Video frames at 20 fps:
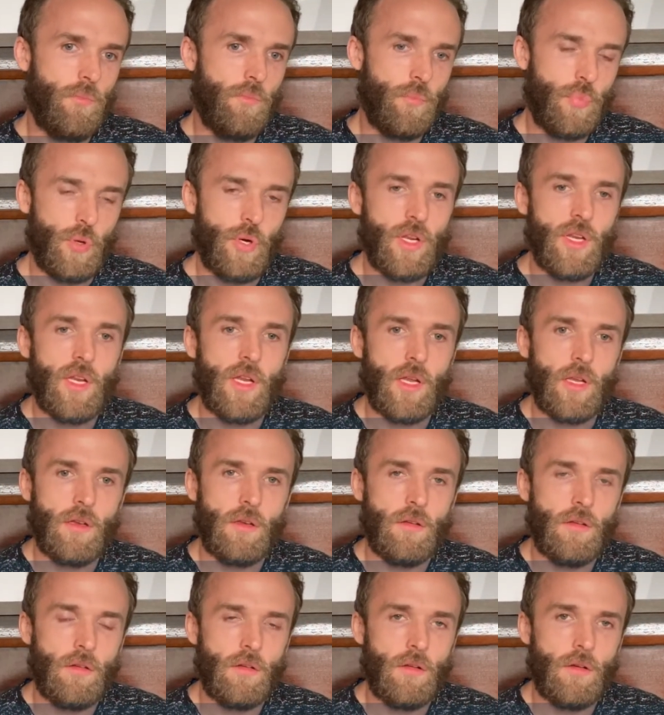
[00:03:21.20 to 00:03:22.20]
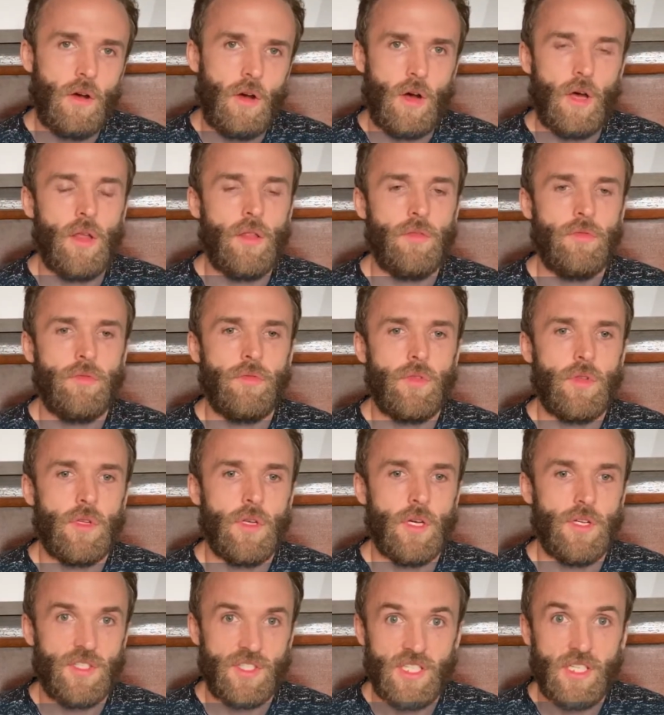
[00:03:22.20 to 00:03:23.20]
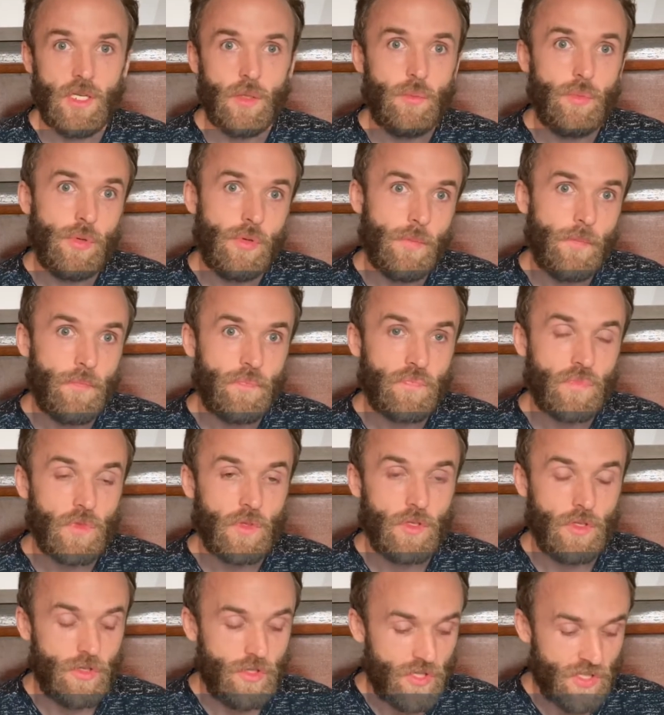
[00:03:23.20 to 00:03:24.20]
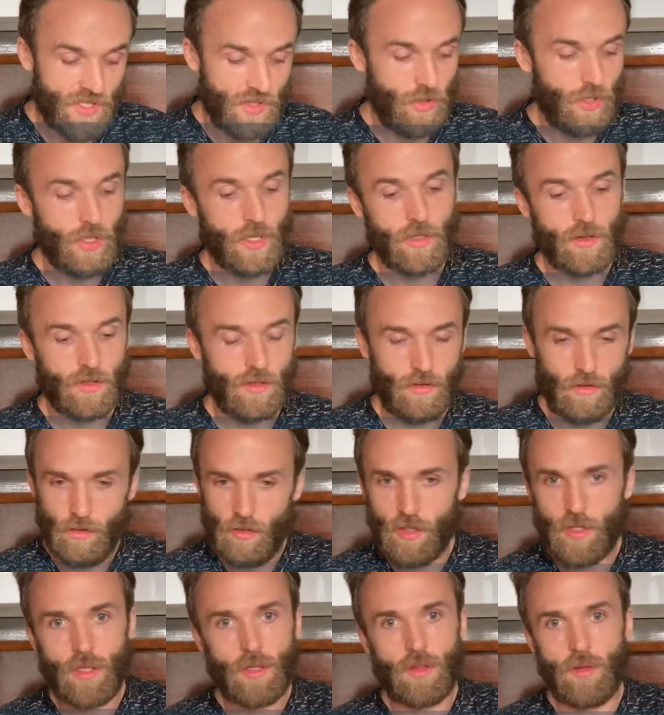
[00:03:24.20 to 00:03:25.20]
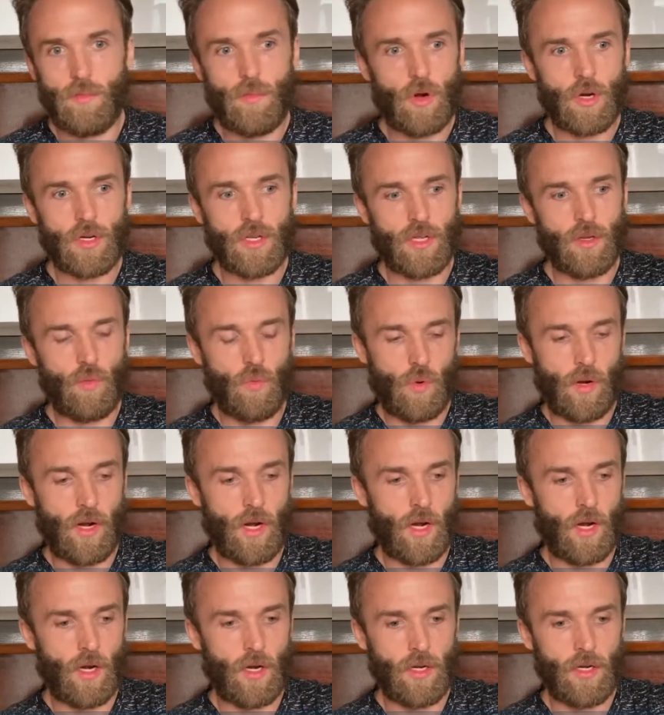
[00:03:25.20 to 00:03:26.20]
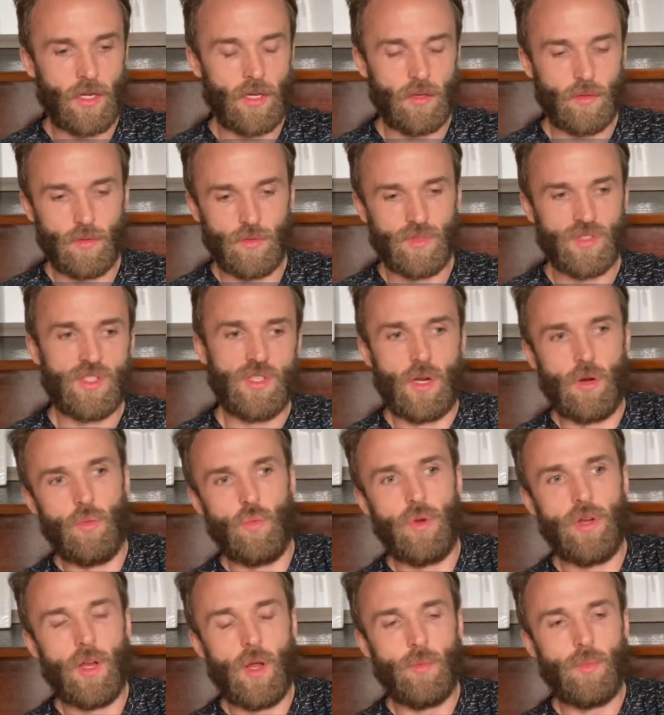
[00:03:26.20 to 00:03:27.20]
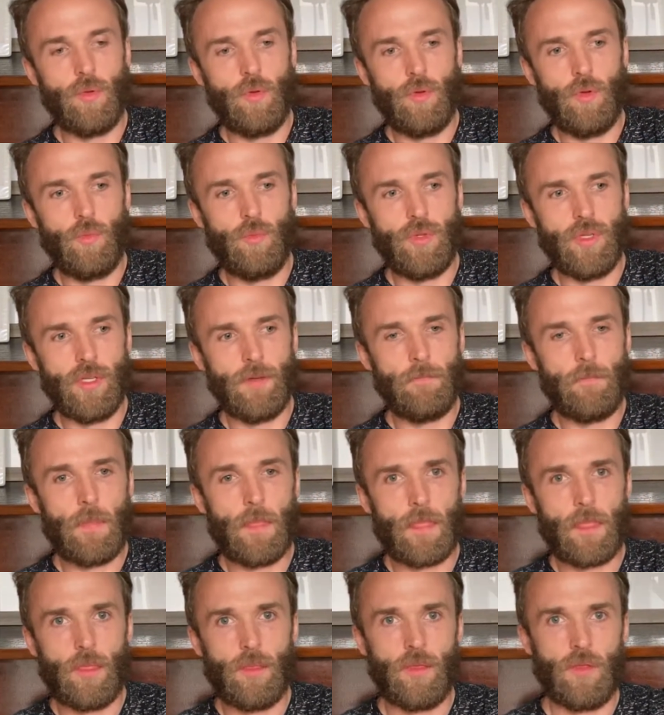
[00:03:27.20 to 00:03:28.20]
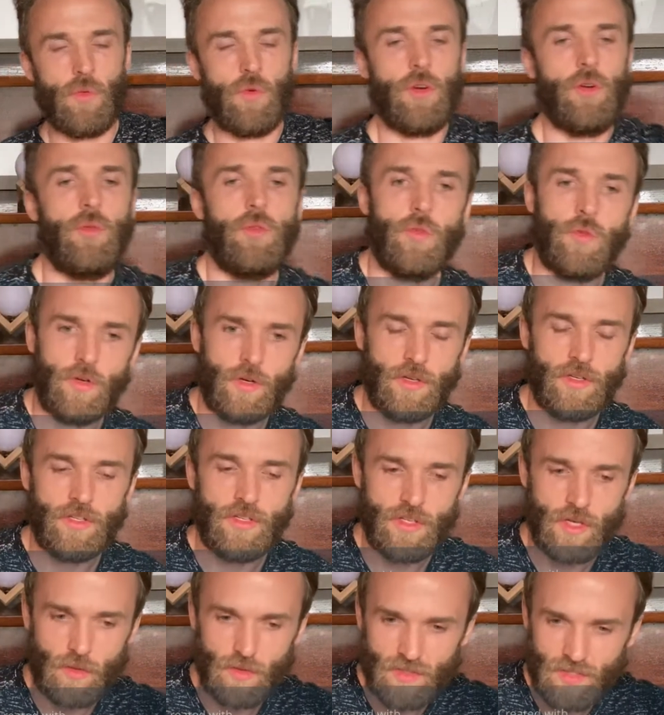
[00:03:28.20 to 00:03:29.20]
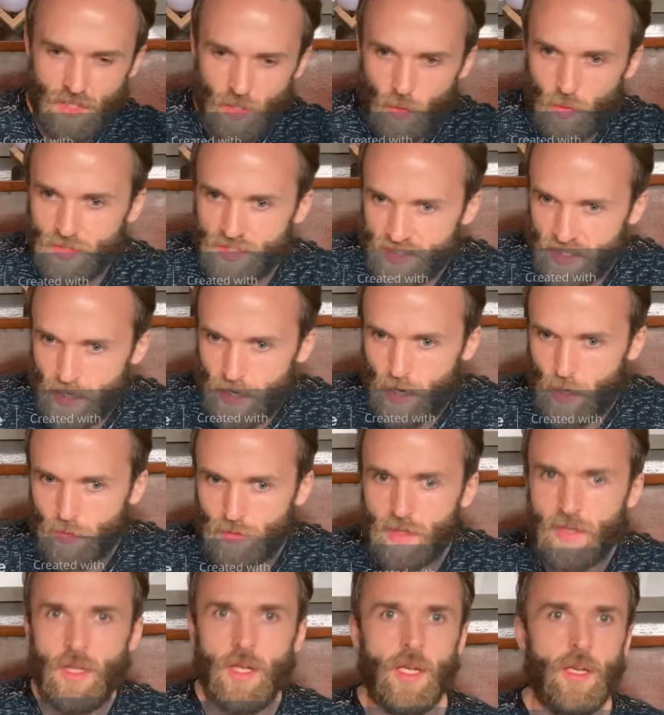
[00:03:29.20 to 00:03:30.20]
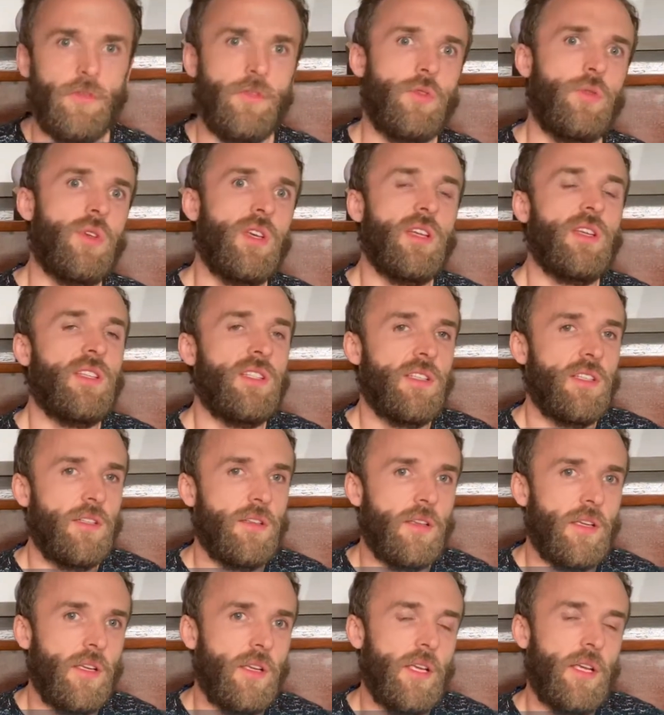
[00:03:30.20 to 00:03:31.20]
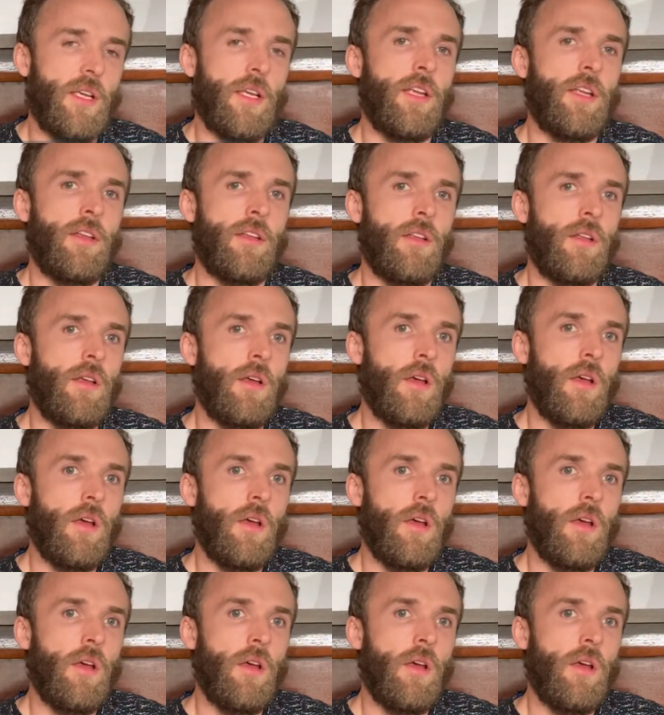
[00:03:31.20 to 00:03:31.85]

put it in on a dip. You just look at the market where it was, went up a little bit, or it's going down. If you get in